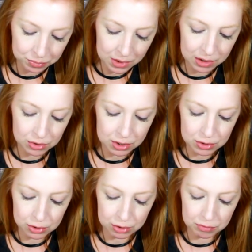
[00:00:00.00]
I try to
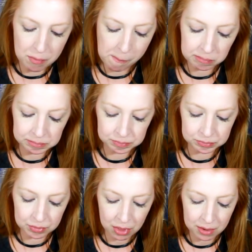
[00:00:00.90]
serve,
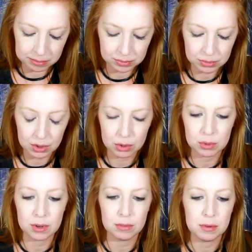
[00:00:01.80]
like with
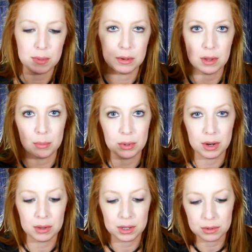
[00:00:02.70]
every meal, I'll put out
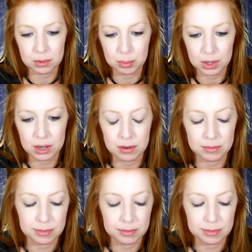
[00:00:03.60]
like a little plate of,